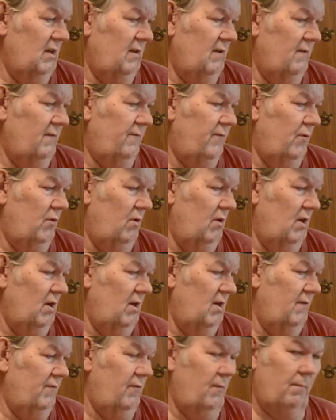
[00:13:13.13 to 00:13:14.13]
for
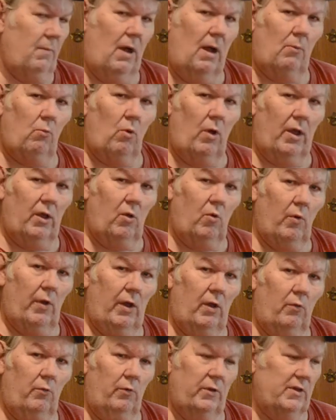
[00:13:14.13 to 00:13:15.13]
bobwhite
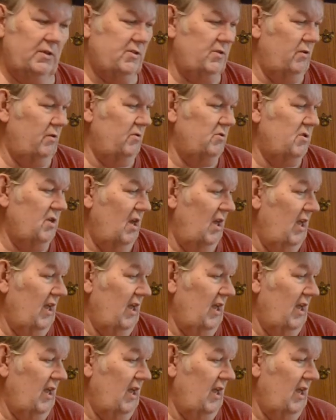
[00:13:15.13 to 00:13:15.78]
quail research.